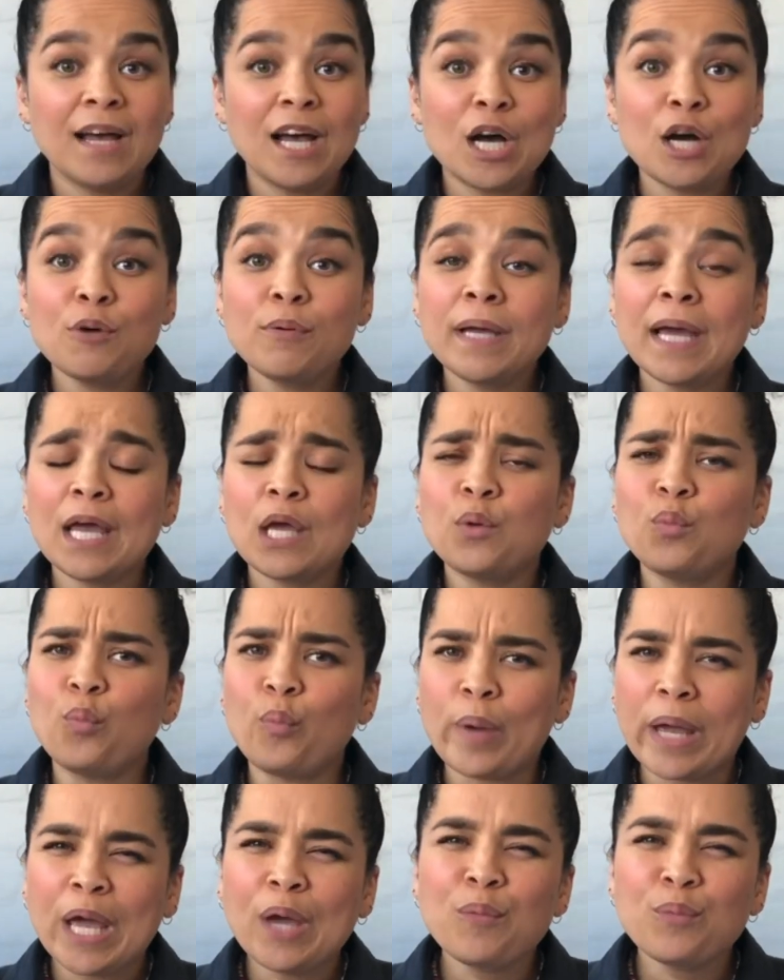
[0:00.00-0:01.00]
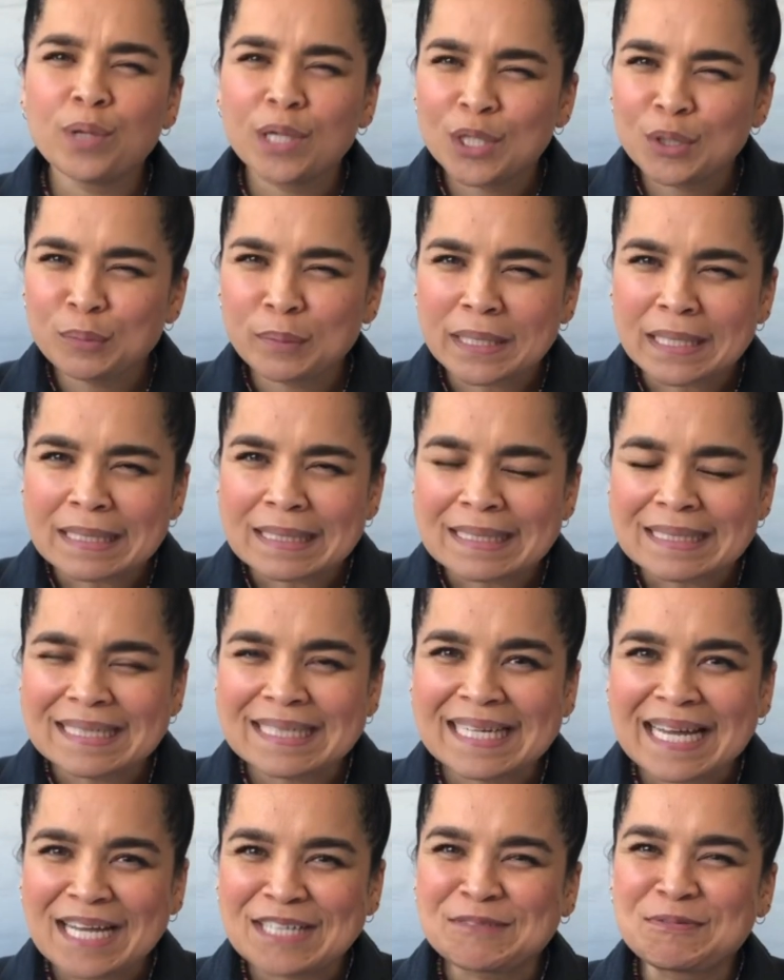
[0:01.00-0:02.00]
Okay, where were we?
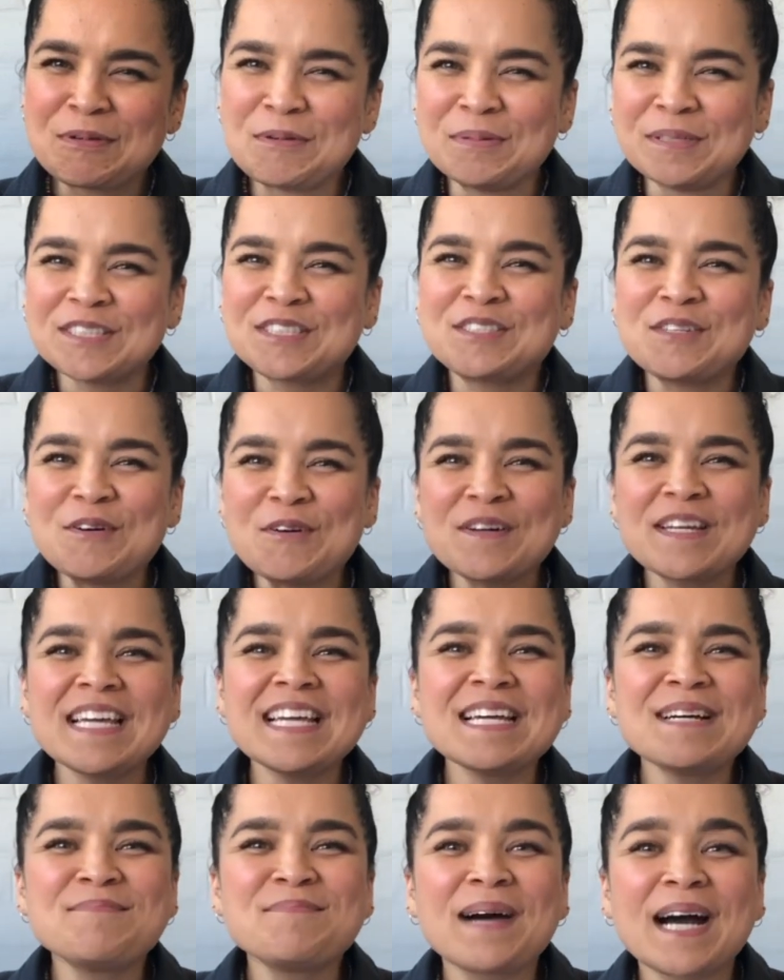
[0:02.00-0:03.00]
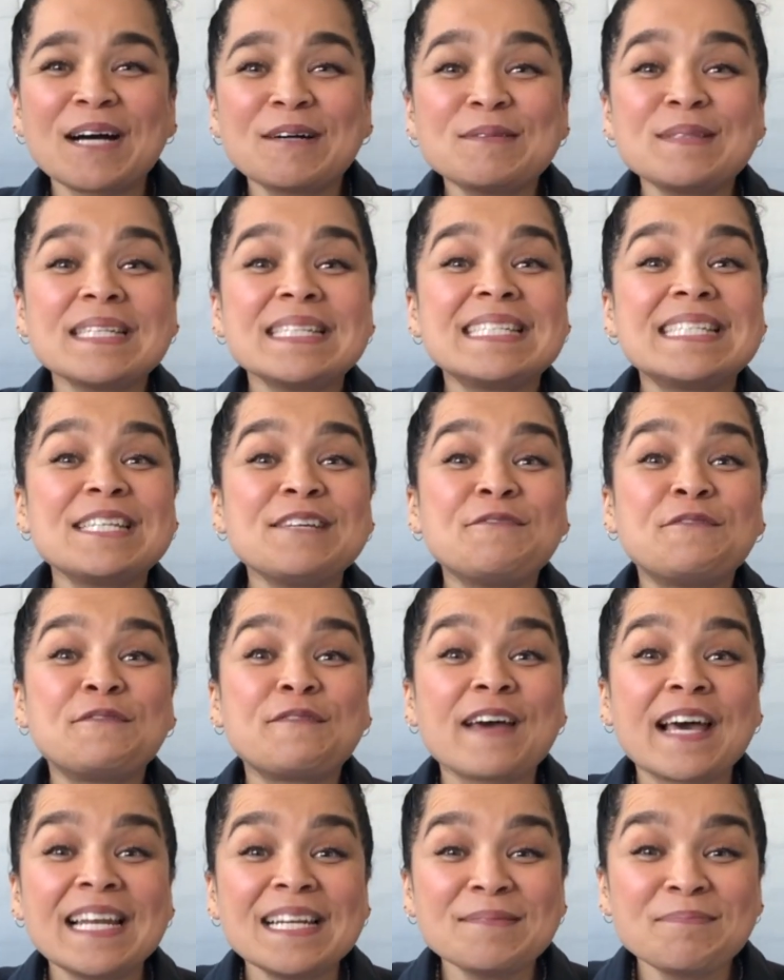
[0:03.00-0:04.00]
Right, we were talking about
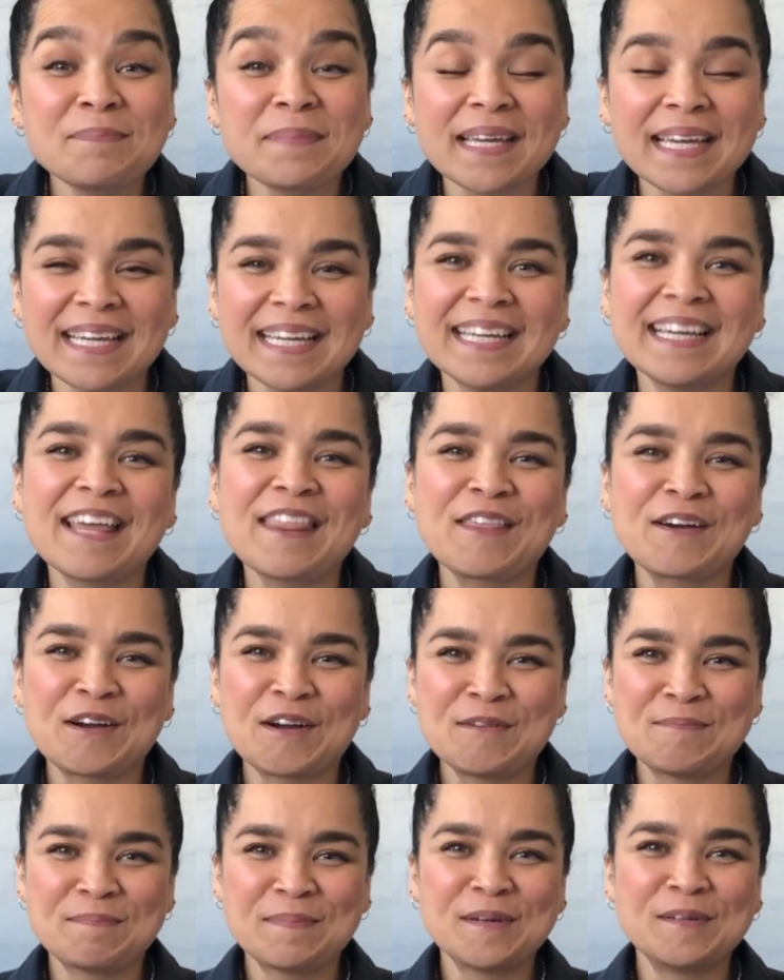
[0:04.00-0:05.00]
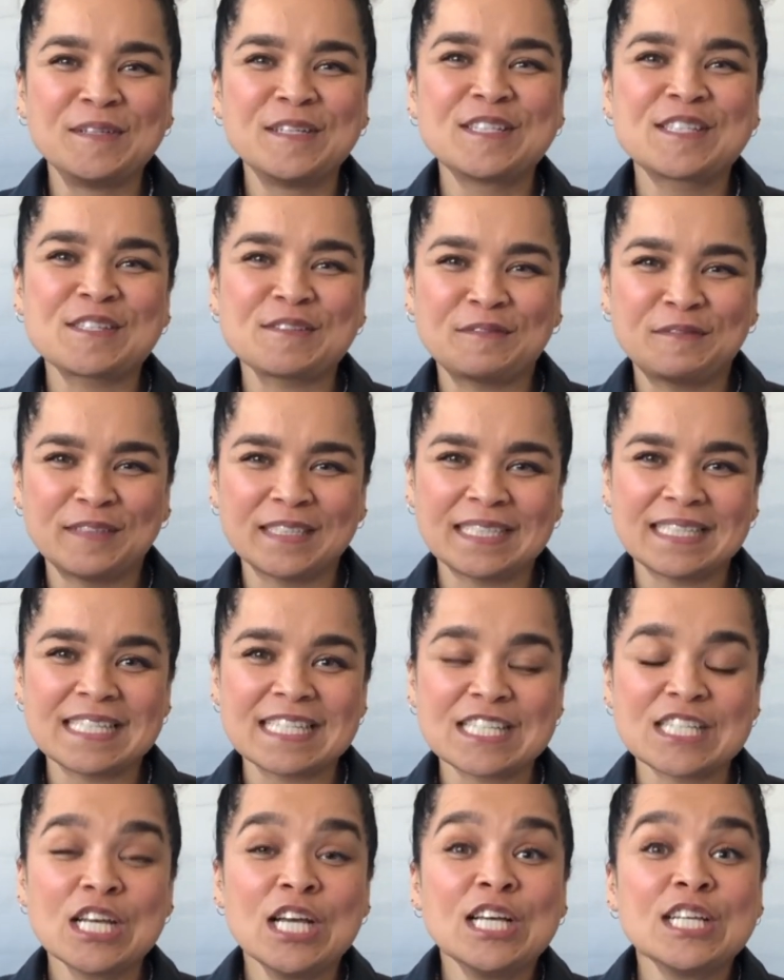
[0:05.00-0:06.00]
developing the components of
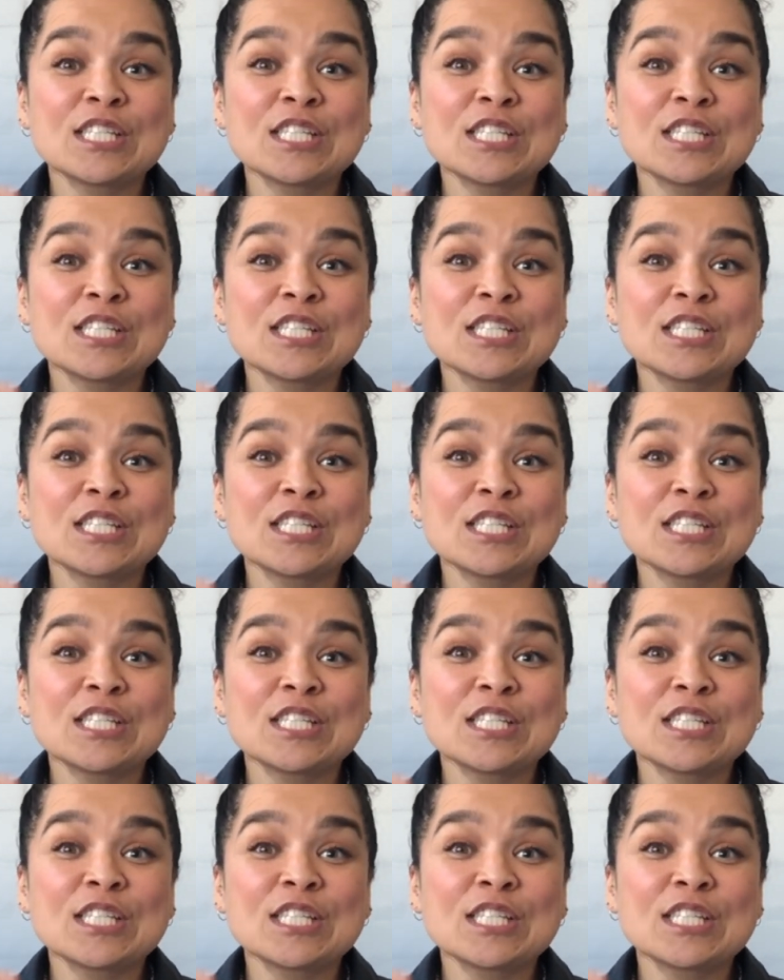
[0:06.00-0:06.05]
fitness.